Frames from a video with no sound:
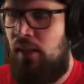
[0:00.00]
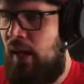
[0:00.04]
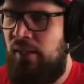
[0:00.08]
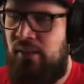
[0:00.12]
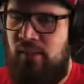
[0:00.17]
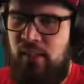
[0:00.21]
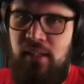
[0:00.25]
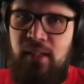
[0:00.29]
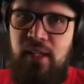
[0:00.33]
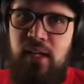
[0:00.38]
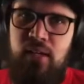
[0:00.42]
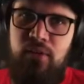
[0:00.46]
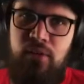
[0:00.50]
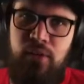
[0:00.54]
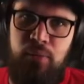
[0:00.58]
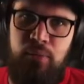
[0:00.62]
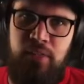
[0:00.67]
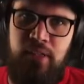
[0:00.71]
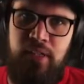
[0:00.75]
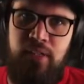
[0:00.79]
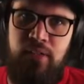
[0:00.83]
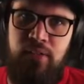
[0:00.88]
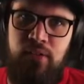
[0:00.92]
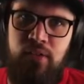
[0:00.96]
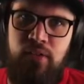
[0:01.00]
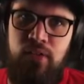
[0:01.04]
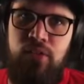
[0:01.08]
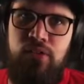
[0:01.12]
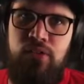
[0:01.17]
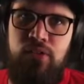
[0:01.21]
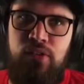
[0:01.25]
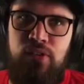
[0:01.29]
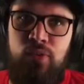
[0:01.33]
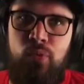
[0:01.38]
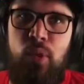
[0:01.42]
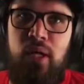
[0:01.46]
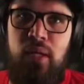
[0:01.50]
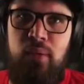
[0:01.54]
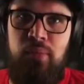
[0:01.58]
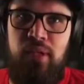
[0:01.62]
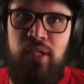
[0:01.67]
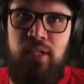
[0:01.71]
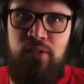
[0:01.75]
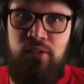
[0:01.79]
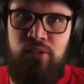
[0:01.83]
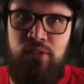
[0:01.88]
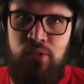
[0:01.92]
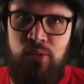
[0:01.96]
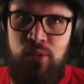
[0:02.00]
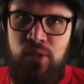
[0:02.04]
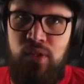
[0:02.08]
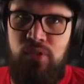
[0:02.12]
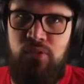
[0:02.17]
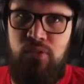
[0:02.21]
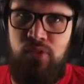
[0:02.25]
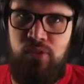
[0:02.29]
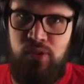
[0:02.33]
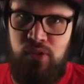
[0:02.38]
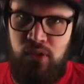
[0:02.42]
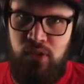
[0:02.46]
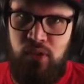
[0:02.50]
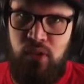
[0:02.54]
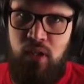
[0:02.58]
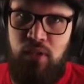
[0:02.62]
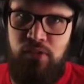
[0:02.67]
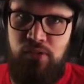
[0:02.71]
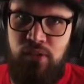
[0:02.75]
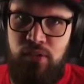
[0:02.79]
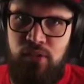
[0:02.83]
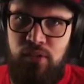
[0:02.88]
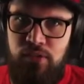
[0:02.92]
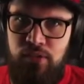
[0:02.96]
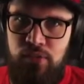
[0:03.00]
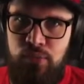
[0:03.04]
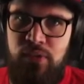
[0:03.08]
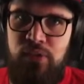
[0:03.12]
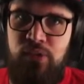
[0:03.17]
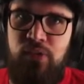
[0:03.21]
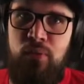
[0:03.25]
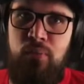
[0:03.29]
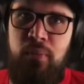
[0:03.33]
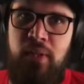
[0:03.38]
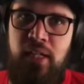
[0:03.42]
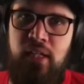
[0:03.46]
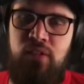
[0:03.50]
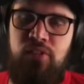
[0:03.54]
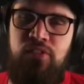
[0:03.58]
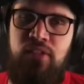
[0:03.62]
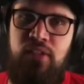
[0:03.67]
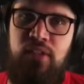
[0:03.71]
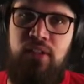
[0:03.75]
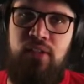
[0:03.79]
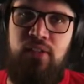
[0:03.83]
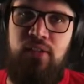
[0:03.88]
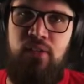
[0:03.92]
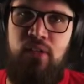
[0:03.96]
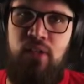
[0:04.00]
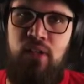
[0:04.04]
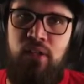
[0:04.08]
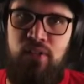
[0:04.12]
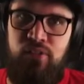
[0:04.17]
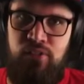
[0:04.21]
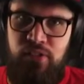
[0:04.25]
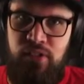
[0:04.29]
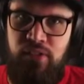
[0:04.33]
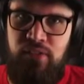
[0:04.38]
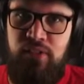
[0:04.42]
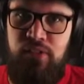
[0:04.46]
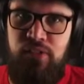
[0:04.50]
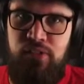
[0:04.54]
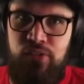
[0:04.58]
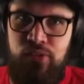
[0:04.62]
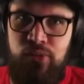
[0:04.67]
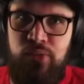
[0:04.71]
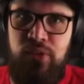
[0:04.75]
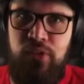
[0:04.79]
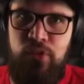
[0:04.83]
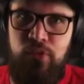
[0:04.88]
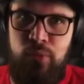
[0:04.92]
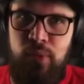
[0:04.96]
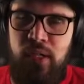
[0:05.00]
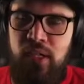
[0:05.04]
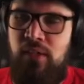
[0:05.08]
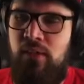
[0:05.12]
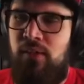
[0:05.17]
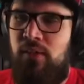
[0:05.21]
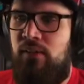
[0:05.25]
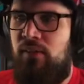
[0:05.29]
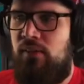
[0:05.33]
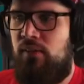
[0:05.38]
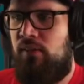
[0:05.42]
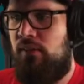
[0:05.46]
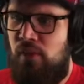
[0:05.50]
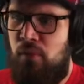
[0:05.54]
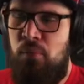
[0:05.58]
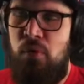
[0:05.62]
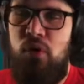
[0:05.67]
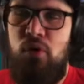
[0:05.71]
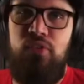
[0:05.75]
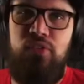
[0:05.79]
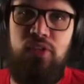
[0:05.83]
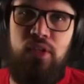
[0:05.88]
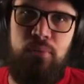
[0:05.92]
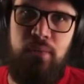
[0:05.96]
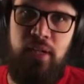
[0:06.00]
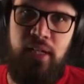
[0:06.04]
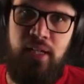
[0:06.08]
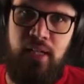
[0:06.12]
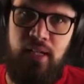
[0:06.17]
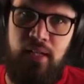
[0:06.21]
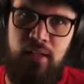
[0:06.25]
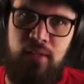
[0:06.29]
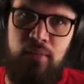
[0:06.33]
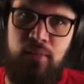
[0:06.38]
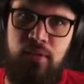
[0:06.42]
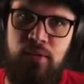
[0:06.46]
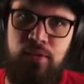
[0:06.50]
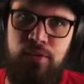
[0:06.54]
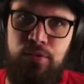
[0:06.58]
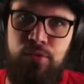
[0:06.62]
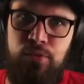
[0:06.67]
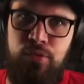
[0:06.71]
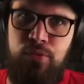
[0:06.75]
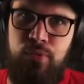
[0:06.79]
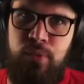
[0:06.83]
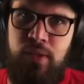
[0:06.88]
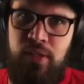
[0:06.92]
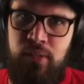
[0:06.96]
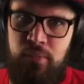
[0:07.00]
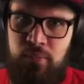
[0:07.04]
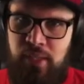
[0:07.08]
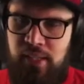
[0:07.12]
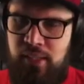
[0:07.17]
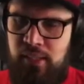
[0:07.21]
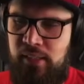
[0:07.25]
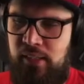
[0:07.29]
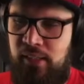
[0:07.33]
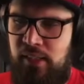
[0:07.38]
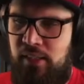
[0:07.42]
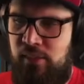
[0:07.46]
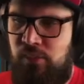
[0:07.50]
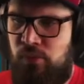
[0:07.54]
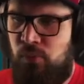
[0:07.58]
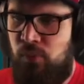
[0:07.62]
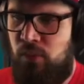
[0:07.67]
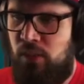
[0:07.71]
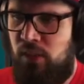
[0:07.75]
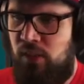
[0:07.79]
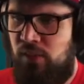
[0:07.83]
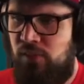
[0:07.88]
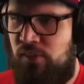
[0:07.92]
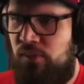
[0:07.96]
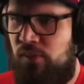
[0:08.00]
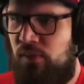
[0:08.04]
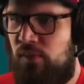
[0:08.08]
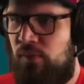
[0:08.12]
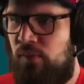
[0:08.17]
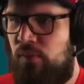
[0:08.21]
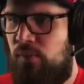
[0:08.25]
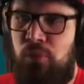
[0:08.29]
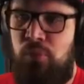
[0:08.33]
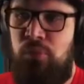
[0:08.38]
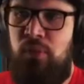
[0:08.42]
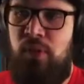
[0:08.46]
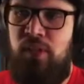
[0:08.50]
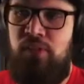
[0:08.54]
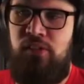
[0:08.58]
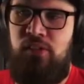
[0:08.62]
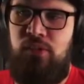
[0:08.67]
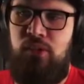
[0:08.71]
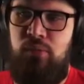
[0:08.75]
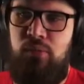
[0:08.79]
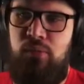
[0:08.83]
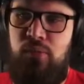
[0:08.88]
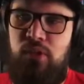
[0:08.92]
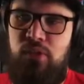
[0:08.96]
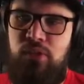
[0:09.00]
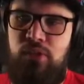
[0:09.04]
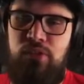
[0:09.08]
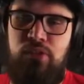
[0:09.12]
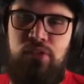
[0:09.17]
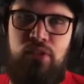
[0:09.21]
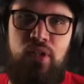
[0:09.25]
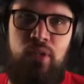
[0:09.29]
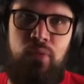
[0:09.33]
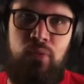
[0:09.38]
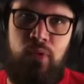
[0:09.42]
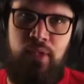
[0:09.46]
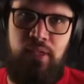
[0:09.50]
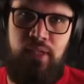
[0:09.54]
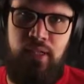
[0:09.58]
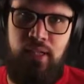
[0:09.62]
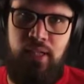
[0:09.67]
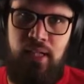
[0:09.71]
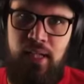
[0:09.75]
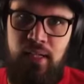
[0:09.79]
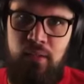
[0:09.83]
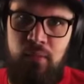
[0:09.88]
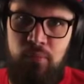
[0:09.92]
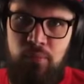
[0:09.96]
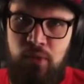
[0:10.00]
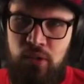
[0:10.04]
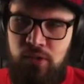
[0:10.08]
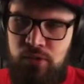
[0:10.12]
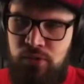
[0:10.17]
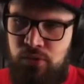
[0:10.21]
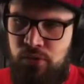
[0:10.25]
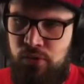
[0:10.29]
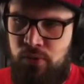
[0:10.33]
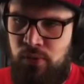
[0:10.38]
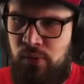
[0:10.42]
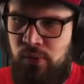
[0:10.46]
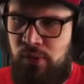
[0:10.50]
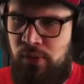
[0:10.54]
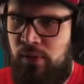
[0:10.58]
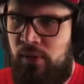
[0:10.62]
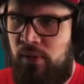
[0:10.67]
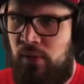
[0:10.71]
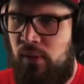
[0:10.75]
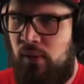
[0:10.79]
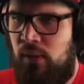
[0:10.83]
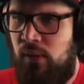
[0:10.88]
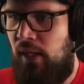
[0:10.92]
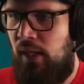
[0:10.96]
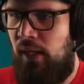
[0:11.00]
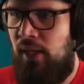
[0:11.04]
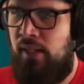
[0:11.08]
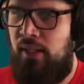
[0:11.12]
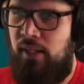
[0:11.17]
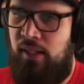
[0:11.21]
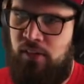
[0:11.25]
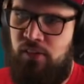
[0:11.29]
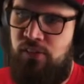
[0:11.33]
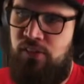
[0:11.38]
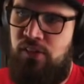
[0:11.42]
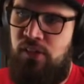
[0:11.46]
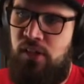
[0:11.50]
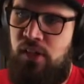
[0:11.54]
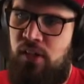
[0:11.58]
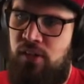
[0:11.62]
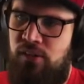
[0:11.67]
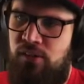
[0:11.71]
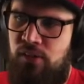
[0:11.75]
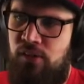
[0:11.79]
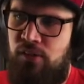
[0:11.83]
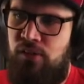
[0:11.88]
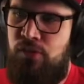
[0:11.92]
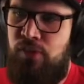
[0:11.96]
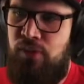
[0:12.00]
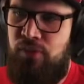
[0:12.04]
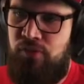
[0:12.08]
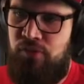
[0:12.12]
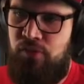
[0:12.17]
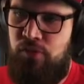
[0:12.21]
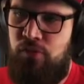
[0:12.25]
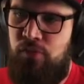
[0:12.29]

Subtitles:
I think gathering materials is way better suited for the Colossus, which I'll make a video on very soon as well. So I moved all my cannon modules where the mining laser was, put my shield modules up where the cannon modules were, and installed the drift